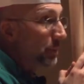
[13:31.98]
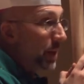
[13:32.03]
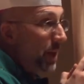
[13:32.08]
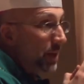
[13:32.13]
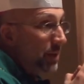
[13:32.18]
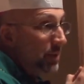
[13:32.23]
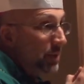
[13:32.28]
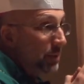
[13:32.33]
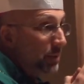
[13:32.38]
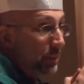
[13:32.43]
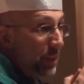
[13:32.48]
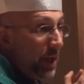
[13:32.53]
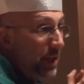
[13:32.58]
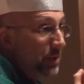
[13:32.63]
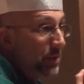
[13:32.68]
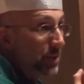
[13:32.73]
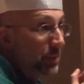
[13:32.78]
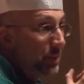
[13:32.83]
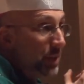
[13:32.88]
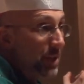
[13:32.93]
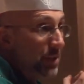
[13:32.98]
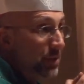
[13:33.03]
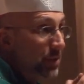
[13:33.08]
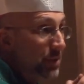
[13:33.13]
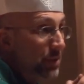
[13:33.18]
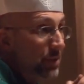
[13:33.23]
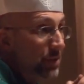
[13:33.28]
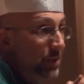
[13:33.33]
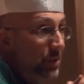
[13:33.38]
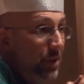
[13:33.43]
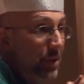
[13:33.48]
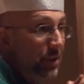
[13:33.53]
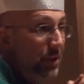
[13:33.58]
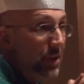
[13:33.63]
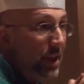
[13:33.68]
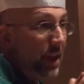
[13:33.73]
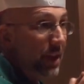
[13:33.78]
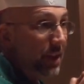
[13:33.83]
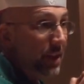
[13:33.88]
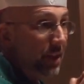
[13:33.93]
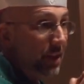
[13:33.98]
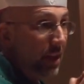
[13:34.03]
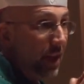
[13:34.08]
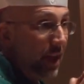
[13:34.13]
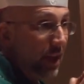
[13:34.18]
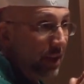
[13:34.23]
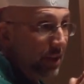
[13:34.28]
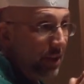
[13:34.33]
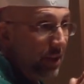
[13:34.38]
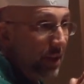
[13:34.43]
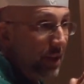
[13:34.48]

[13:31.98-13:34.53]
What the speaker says: meant to be just taken lightly.